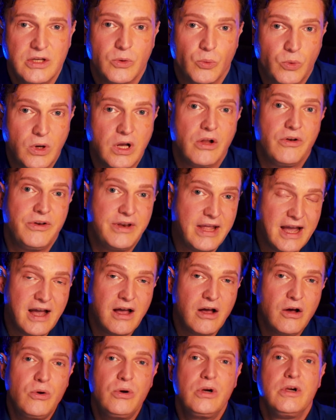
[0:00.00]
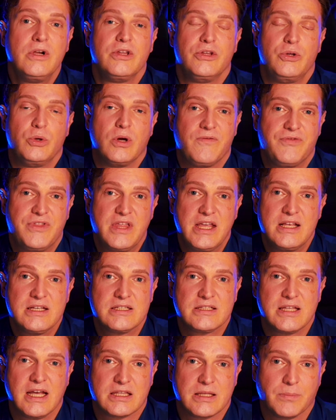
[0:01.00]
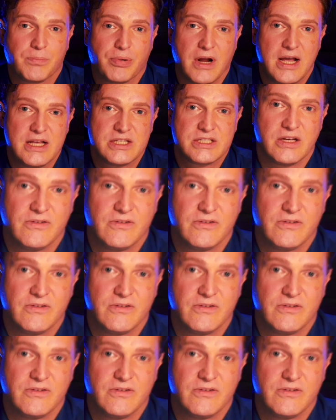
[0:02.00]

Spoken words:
Well, now you have things like the price